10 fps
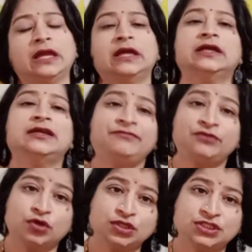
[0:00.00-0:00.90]
If
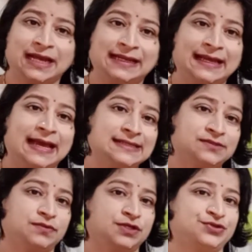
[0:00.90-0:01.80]
your child has
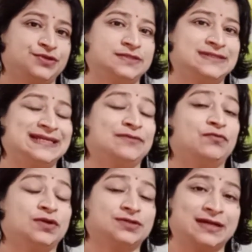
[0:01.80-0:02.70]
questions like
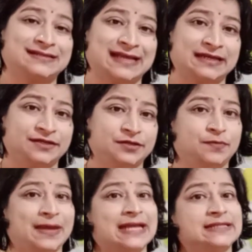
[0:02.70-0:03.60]
what are sanitary
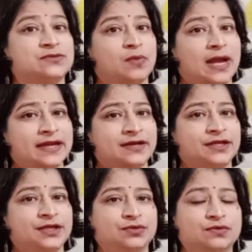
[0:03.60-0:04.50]
pads, why are they
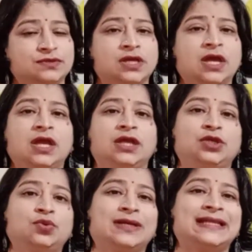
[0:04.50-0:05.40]
used,
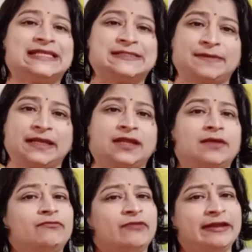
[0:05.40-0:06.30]
you can explain
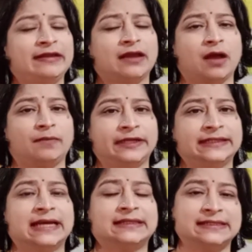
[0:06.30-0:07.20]
him very calmly
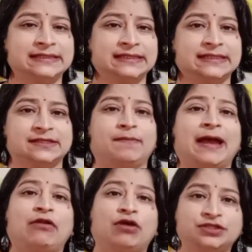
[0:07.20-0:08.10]
that it is a
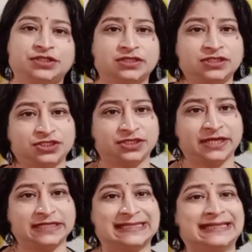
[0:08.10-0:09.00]
biological
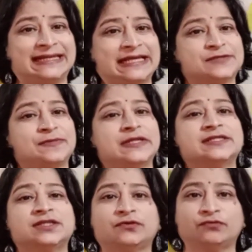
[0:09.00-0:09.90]
change that takes place
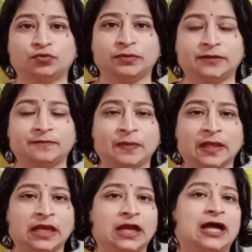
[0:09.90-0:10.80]
in a woman
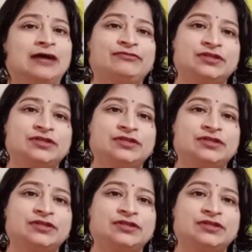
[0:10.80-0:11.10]
after a